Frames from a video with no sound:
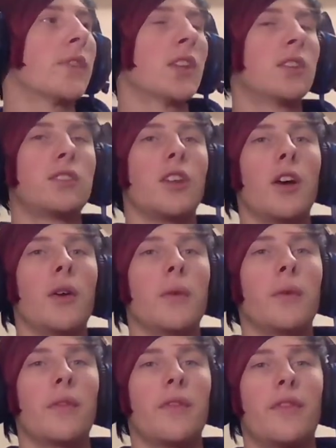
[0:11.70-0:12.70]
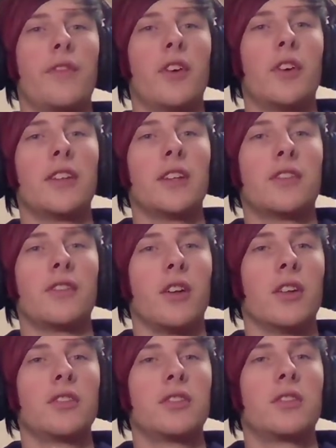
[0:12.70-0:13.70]
So, first things
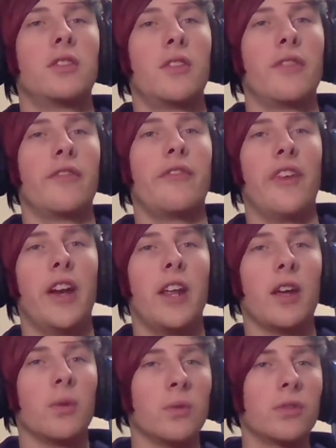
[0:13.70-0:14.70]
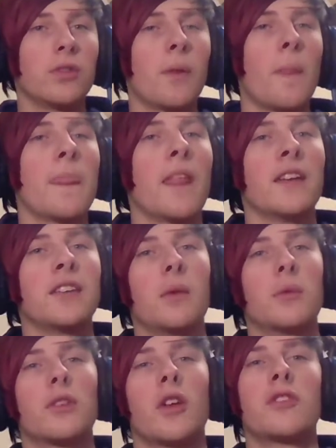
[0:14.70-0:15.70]
first, videos. I said I
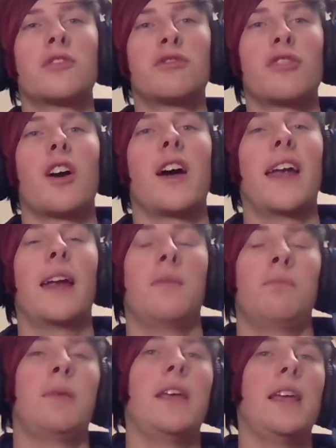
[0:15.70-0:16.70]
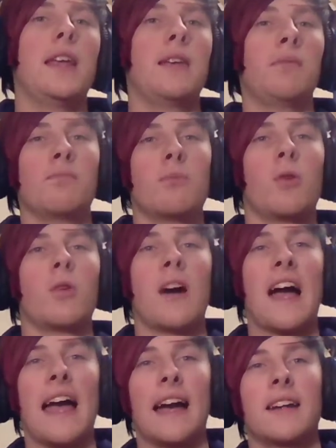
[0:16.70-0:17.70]
was going to try and be more
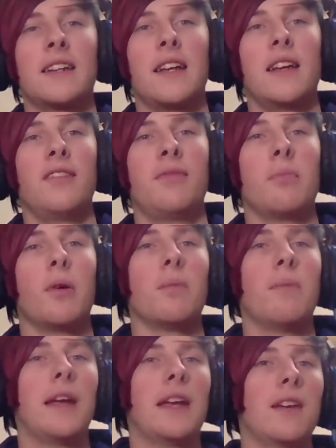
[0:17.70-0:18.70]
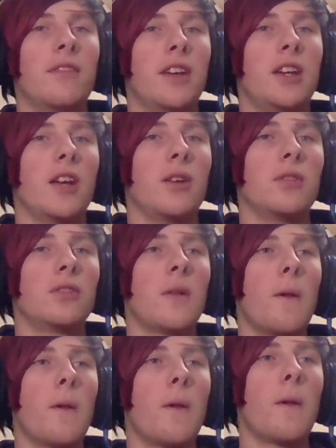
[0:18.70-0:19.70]
active, but making videos
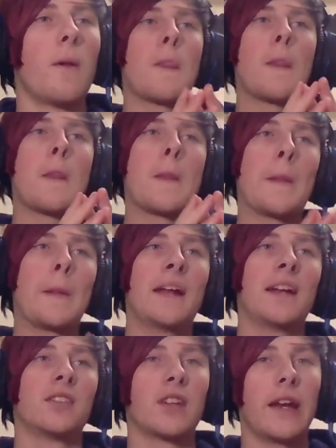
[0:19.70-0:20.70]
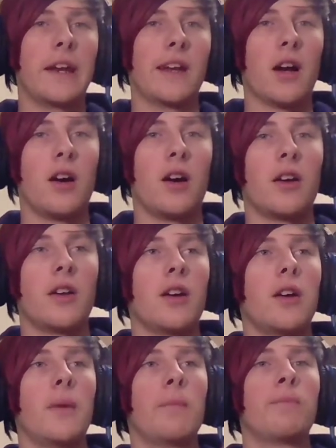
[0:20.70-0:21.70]
is getting
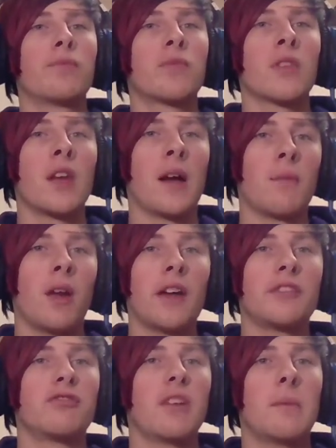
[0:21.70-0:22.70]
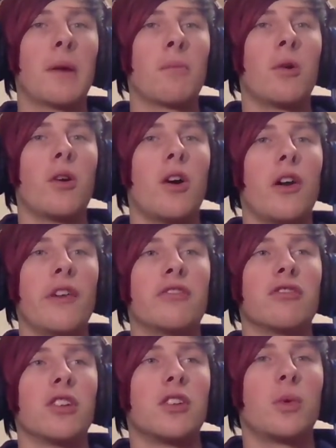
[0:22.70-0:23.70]
harder. I'm live streaming more
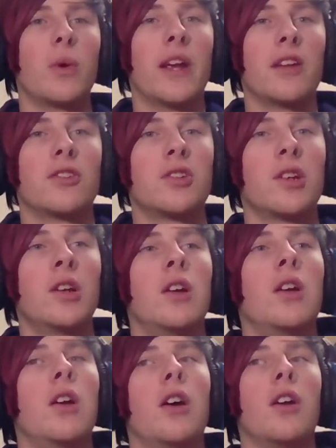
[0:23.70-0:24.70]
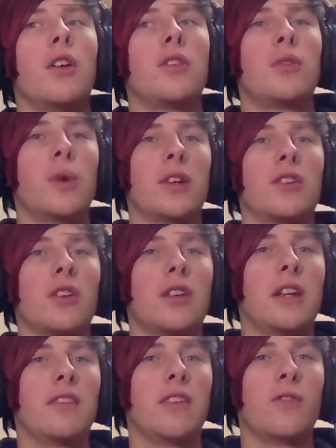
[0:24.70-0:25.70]
over at Twitch,
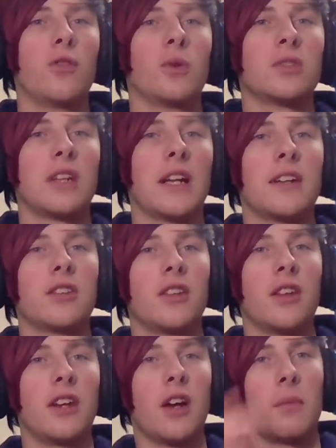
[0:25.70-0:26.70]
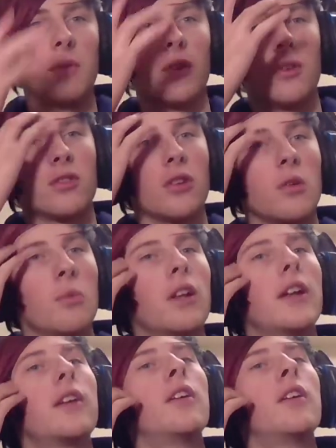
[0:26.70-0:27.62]
twitch.tv/thediamond_bullet.